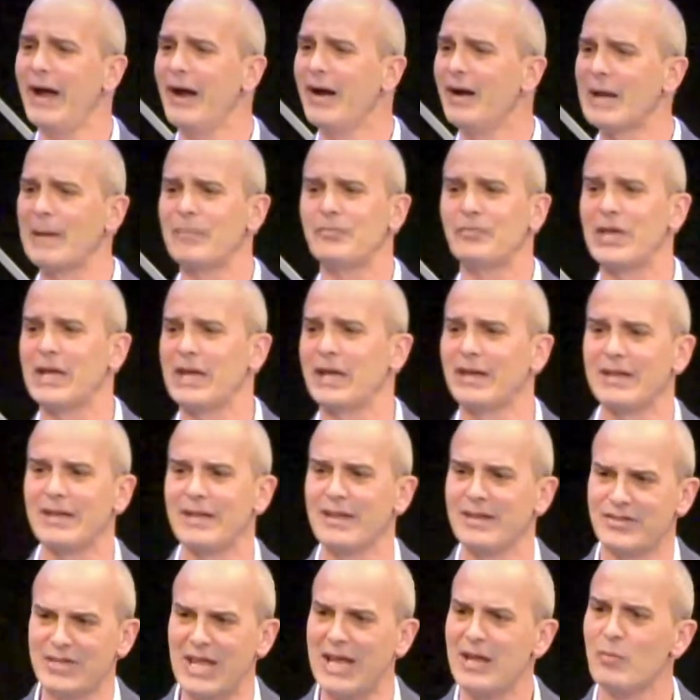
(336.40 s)
and I'm thinking,
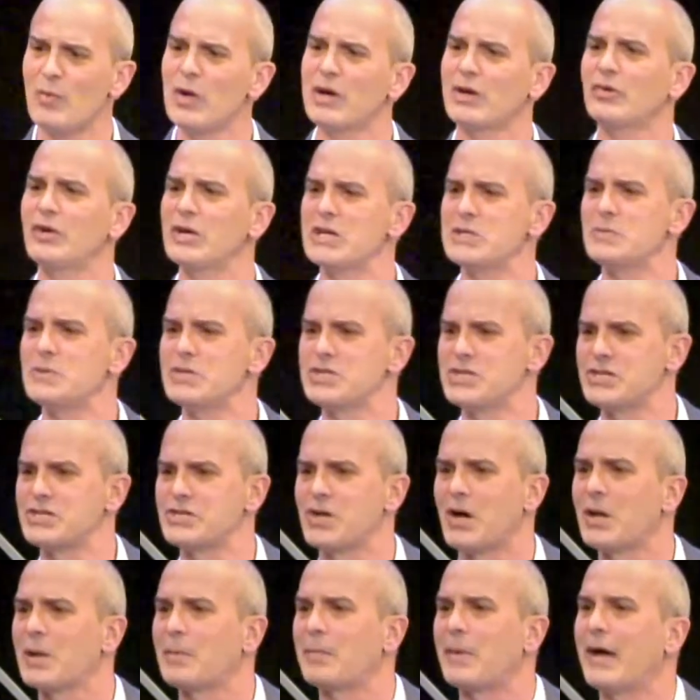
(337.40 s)
is that what Christmas is
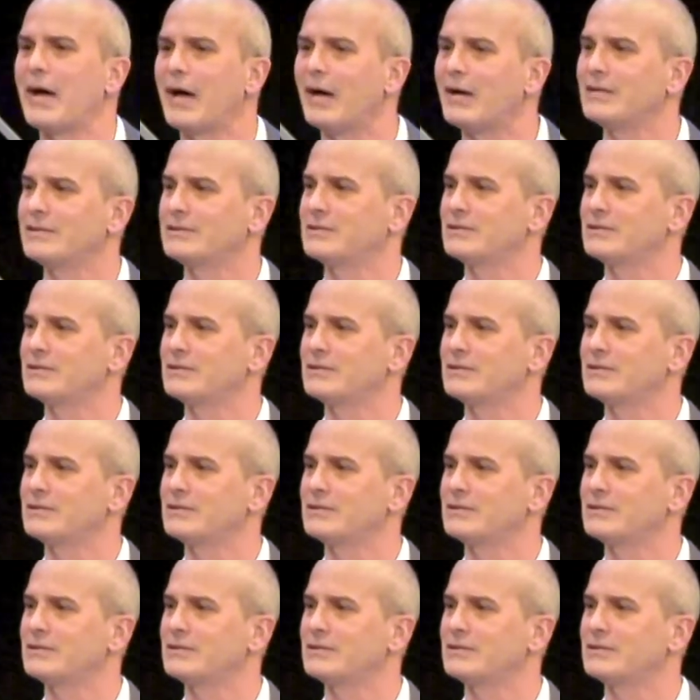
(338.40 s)
all about?